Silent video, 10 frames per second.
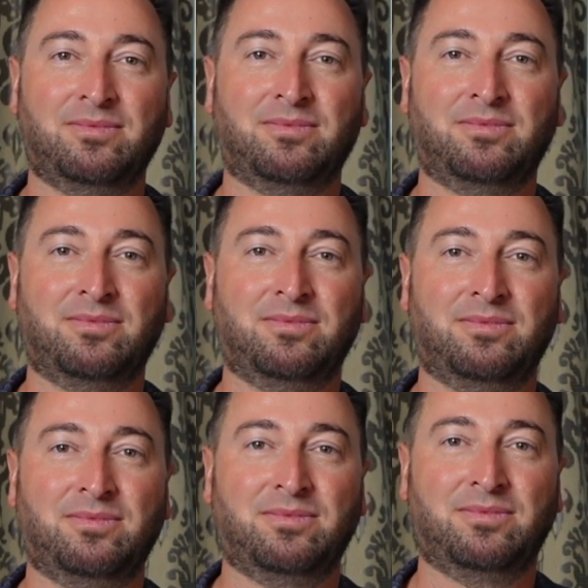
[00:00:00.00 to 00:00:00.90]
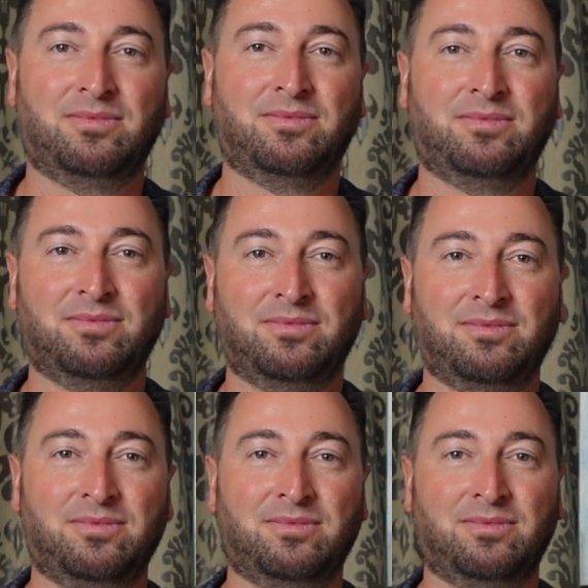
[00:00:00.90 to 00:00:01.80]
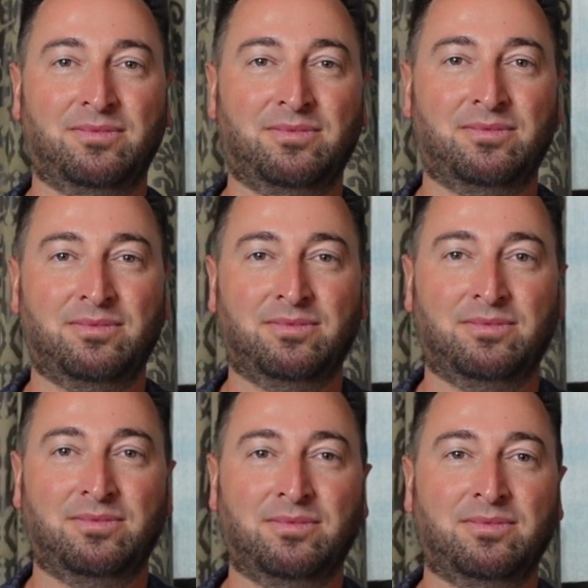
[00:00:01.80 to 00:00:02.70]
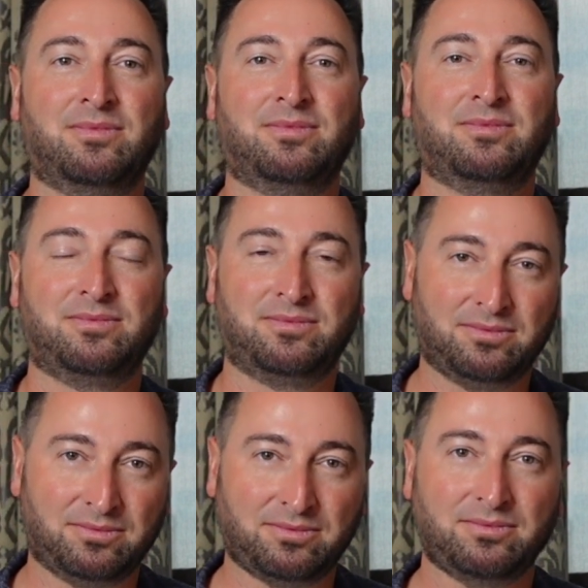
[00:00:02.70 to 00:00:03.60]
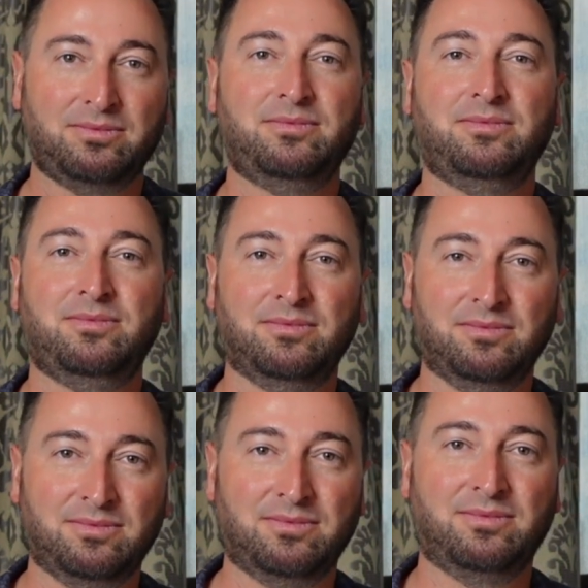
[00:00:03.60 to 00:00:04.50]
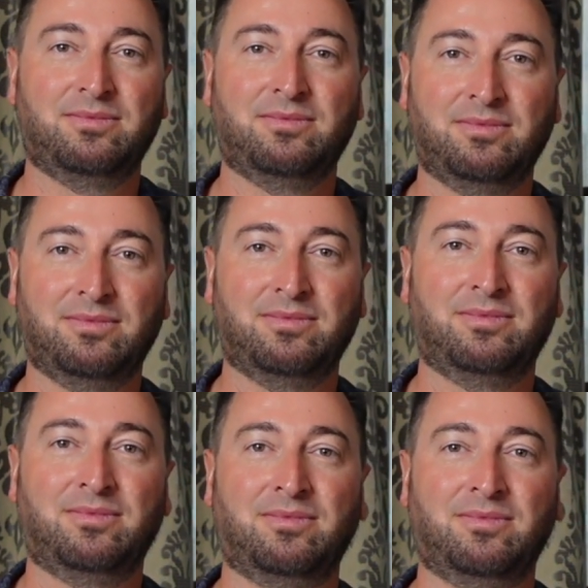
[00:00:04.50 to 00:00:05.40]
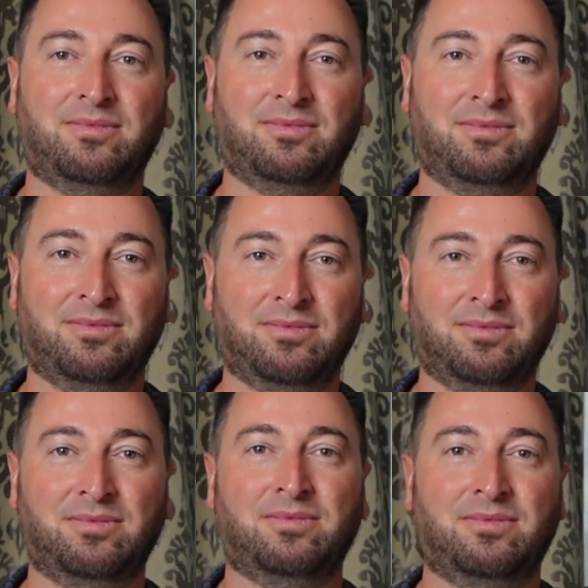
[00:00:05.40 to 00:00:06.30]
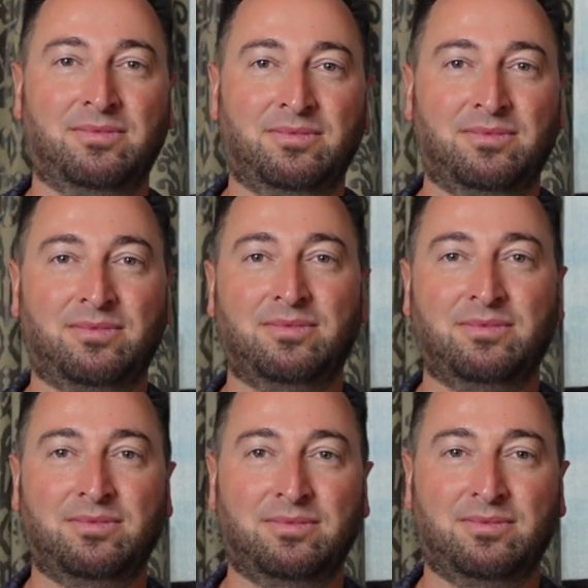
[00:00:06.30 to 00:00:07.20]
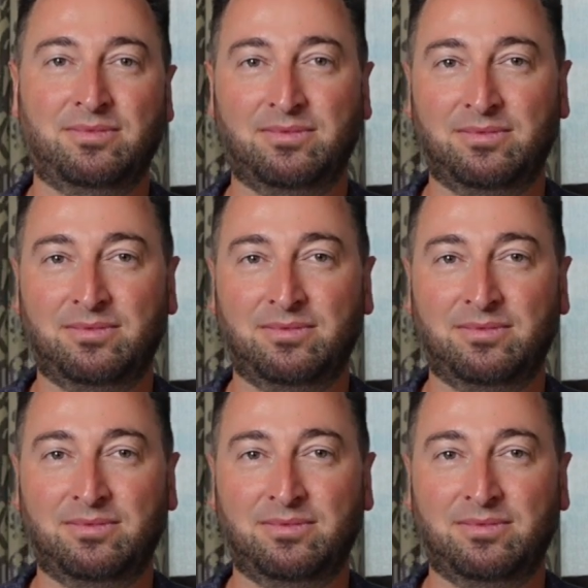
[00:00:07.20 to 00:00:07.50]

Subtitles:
(silent)